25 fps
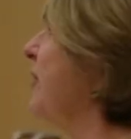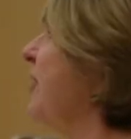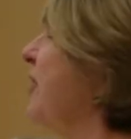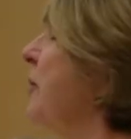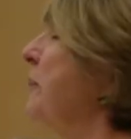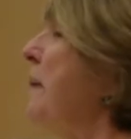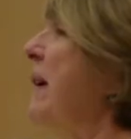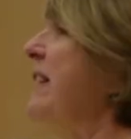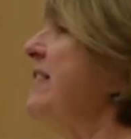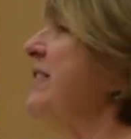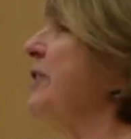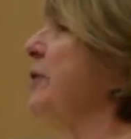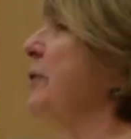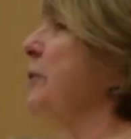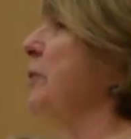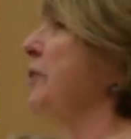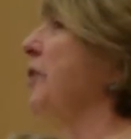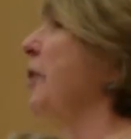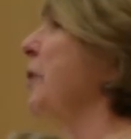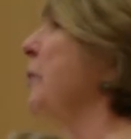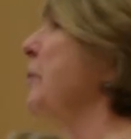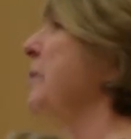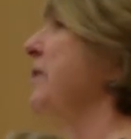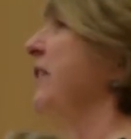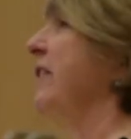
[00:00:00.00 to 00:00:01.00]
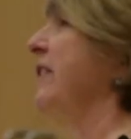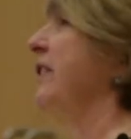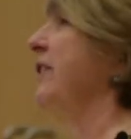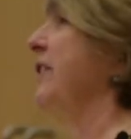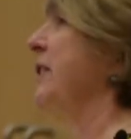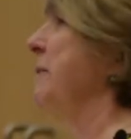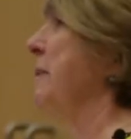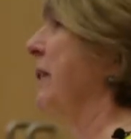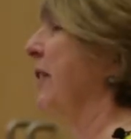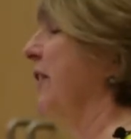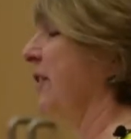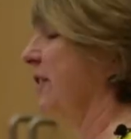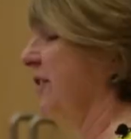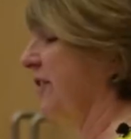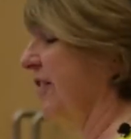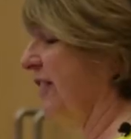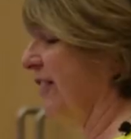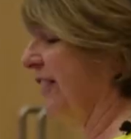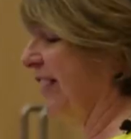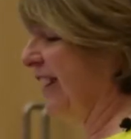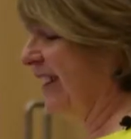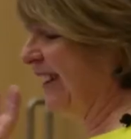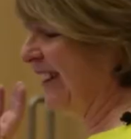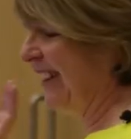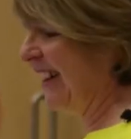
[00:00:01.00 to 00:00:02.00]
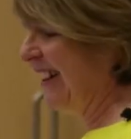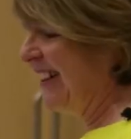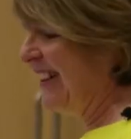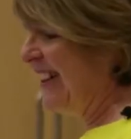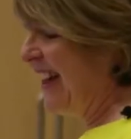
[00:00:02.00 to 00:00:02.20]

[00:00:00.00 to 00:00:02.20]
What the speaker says: because the best talks are always in three parts, aren't they?